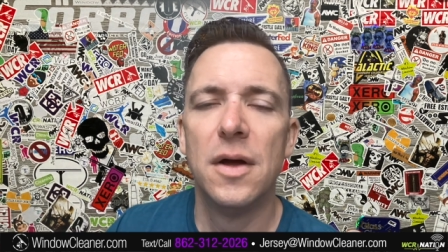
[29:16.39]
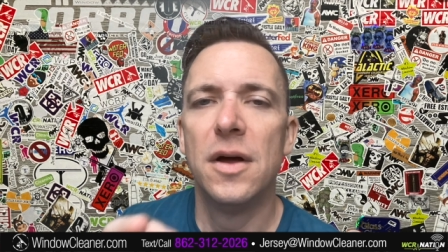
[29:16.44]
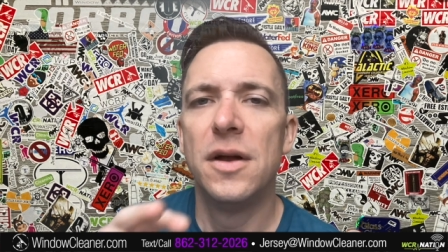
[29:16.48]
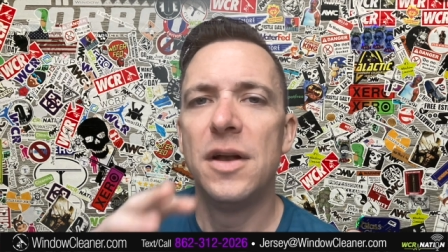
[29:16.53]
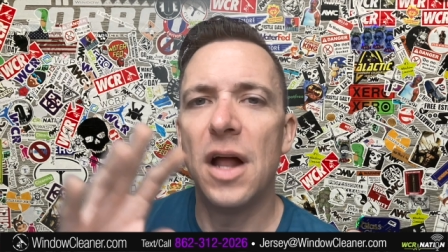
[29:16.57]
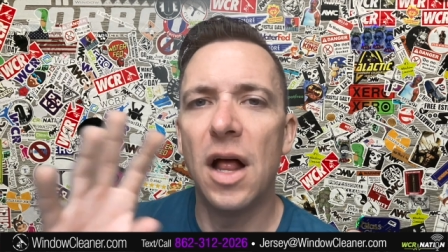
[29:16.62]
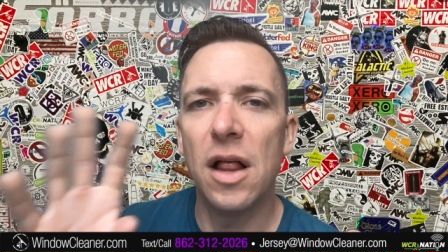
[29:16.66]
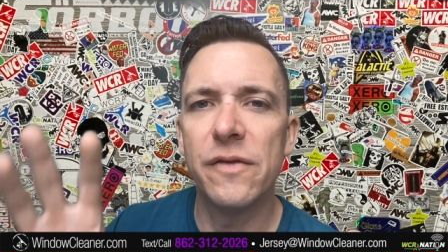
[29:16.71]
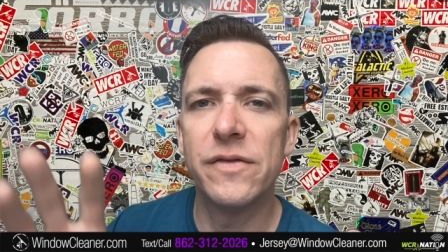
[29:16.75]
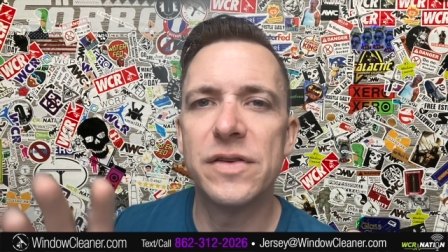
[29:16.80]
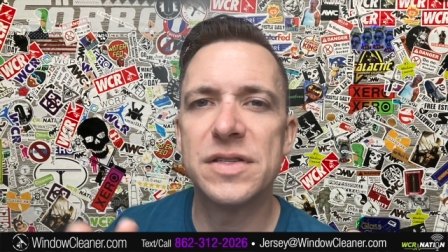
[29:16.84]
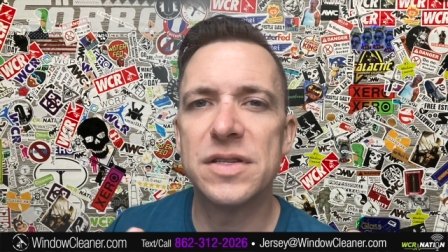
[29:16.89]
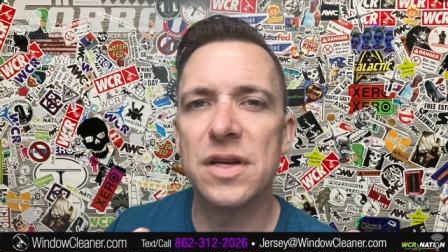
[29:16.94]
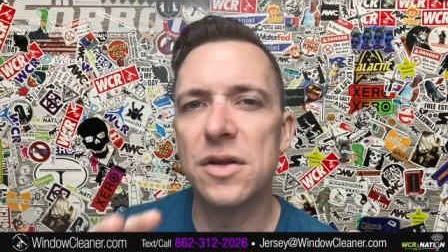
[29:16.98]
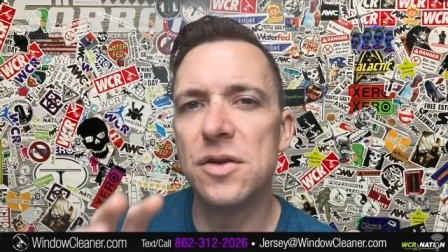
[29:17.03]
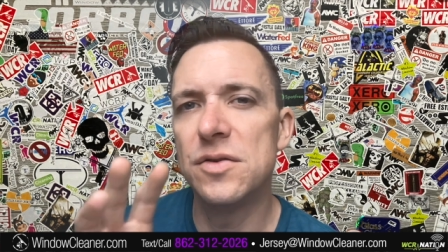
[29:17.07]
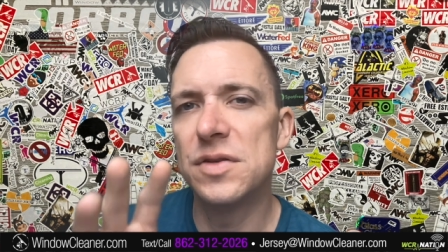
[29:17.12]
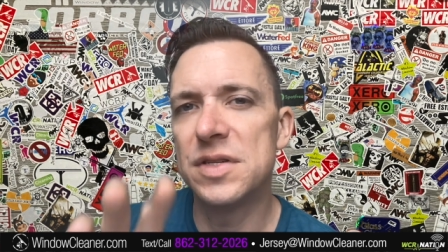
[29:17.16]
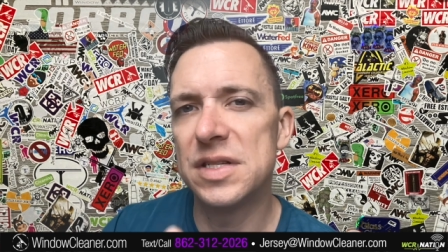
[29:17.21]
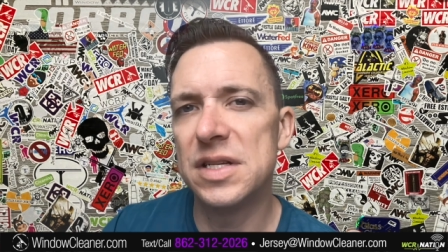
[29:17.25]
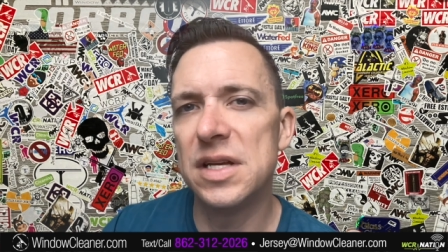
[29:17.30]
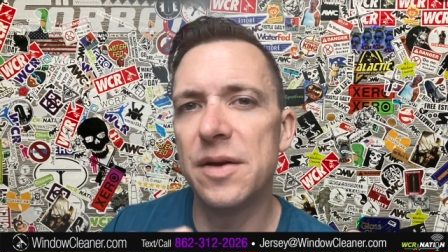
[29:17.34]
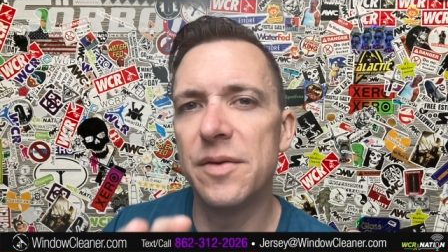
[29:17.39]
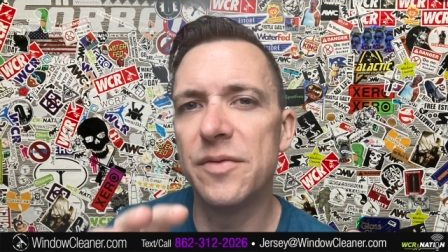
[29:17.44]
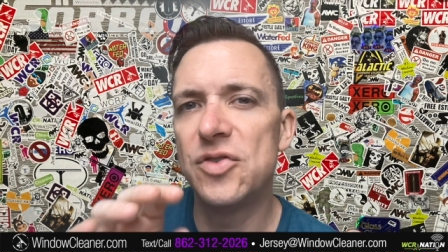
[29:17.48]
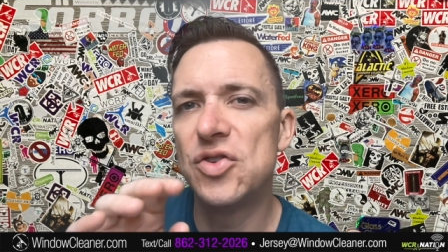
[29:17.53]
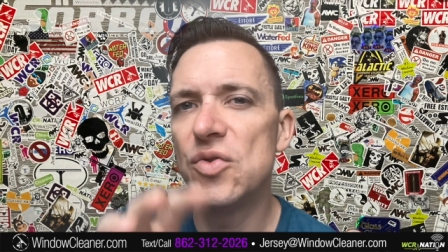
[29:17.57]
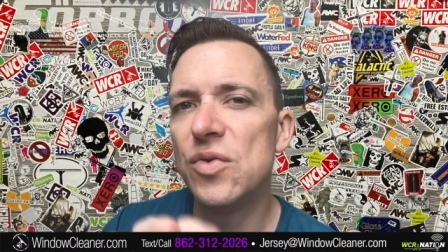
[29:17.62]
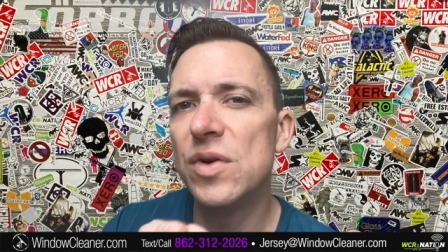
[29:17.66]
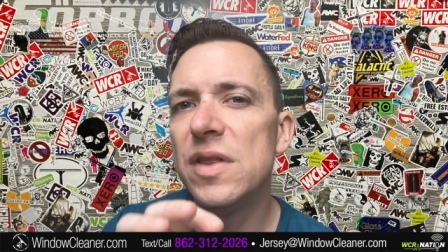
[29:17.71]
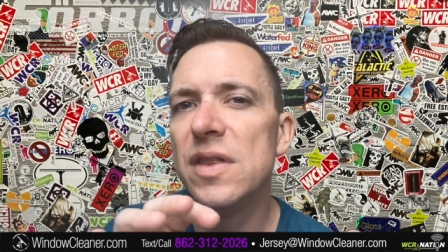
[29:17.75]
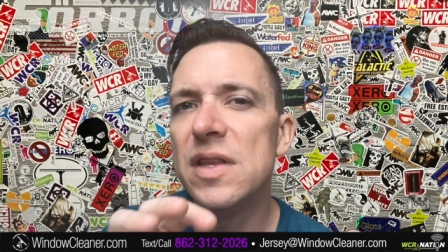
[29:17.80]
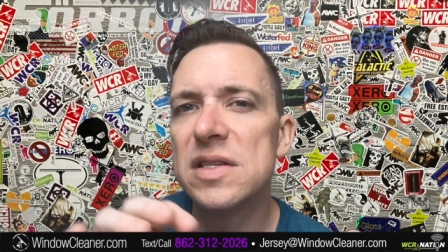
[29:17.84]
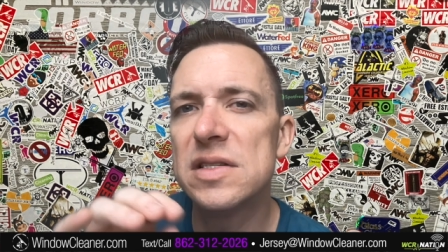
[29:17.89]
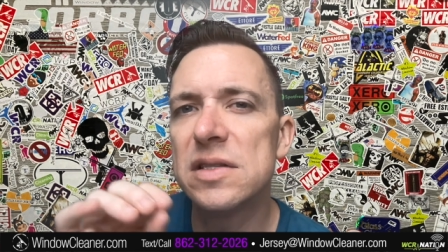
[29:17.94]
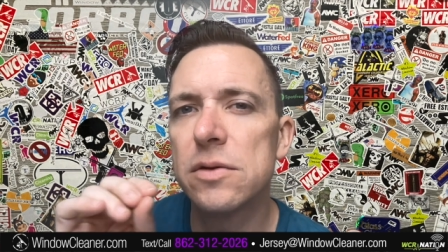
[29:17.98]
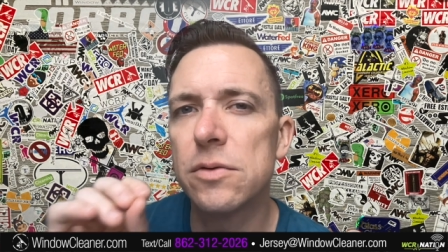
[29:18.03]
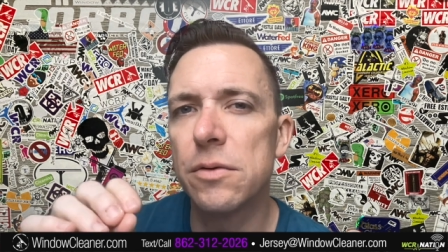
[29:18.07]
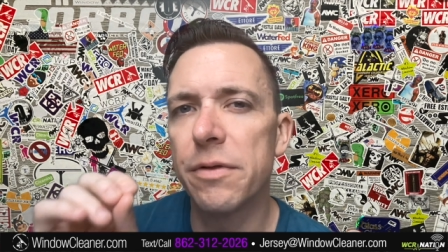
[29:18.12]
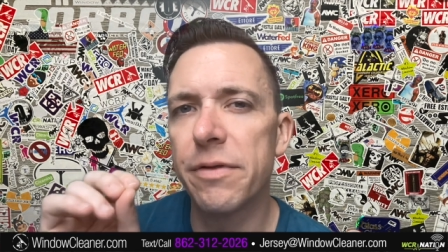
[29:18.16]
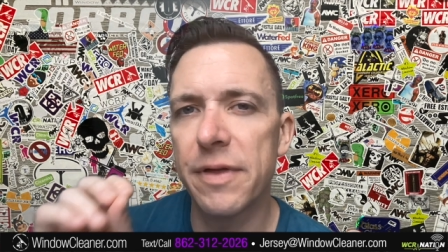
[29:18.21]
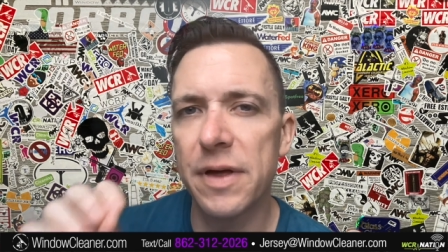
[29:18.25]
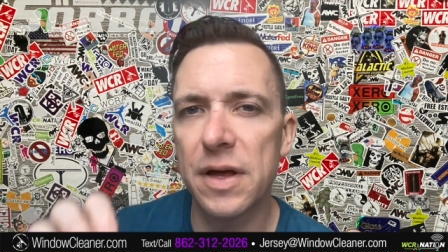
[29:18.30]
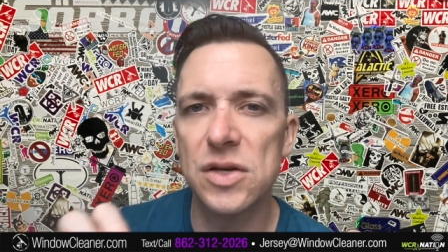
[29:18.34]
Now all of a sudden you see doing these
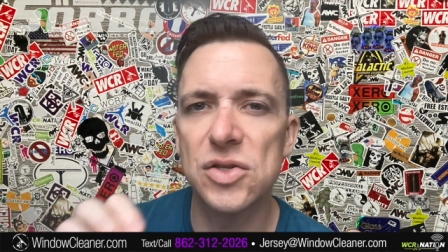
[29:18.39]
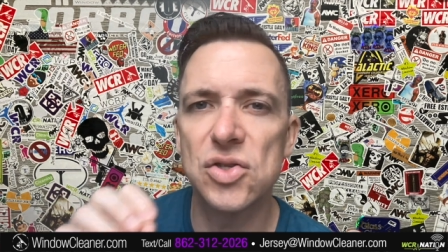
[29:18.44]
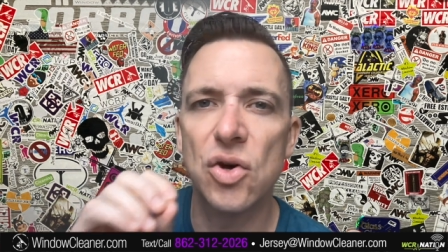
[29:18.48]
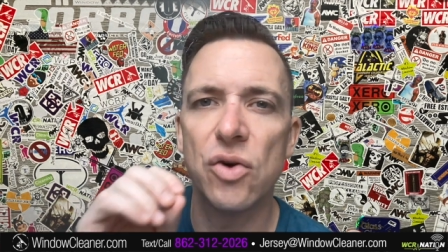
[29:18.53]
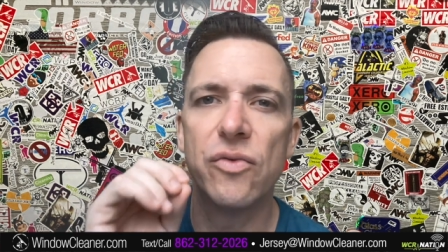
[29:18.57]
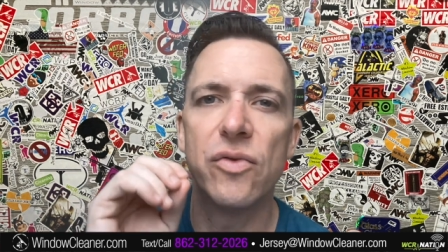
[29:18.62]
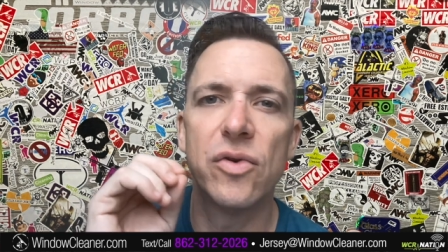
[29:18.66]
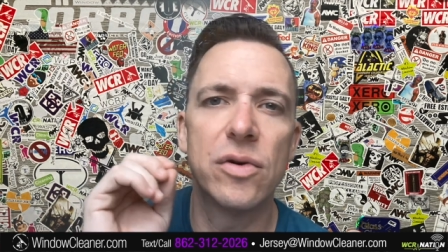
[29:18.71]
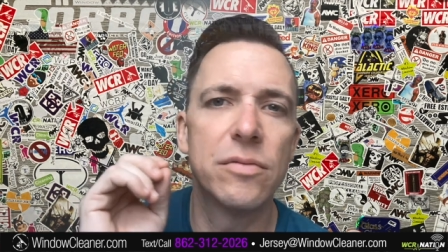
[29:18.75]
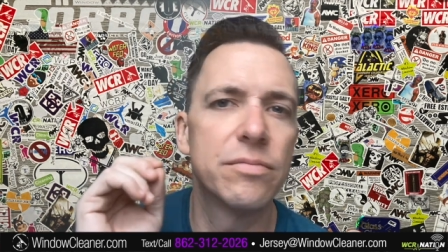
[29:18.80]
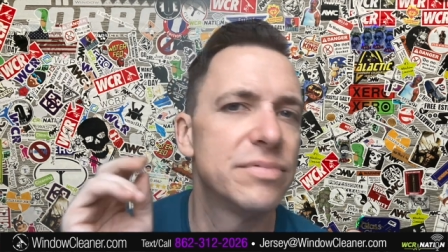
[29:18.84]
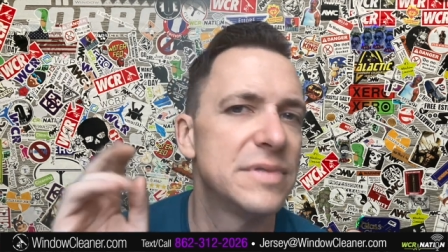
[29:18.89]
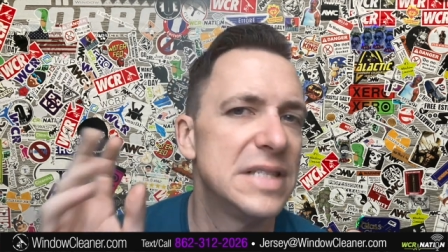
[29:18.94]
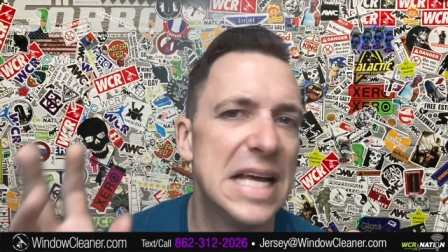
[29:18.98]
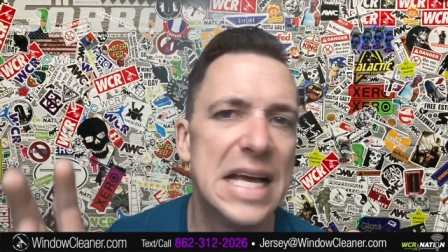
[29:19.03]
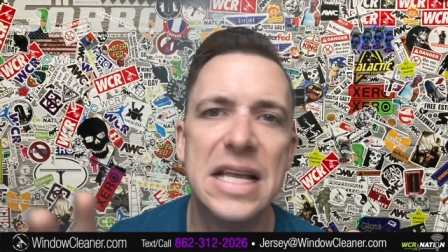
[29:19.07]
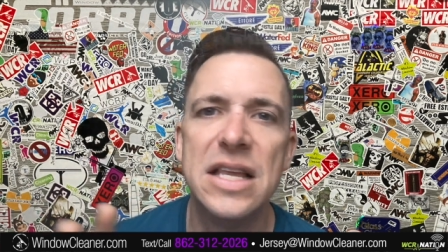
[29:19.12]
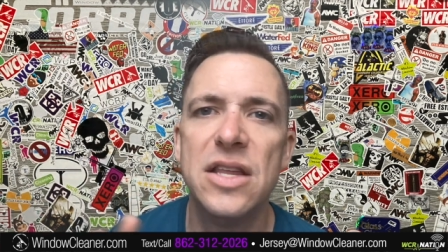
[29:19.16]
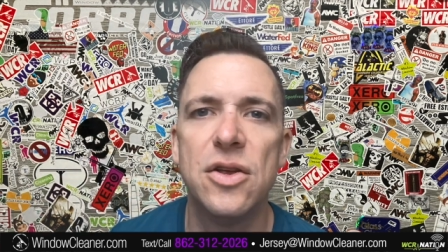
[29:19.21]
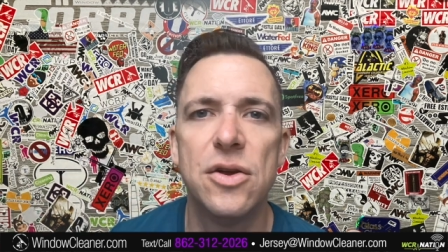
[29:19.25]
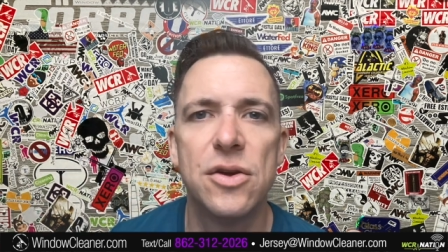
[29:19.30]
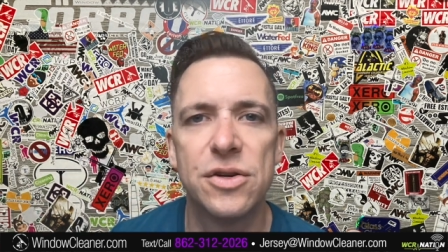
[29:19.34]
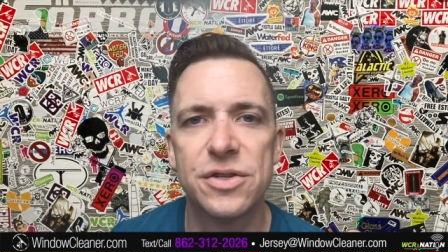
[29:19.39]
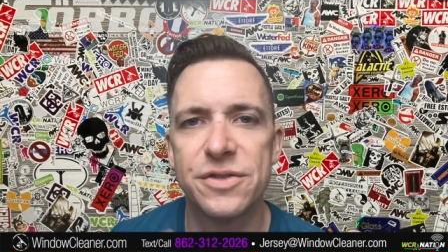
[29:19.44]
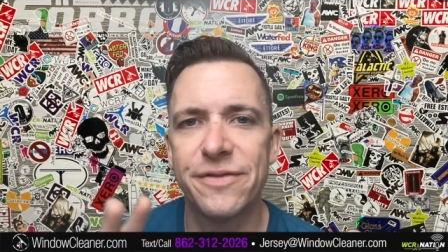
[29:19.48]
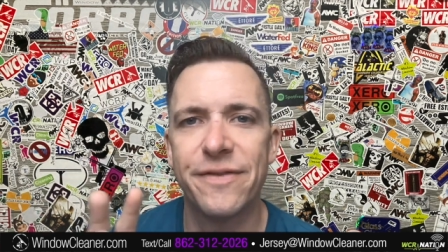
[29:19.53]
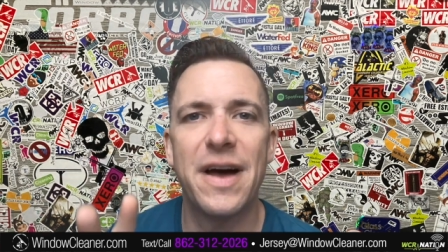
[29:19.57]
little things over 10 years,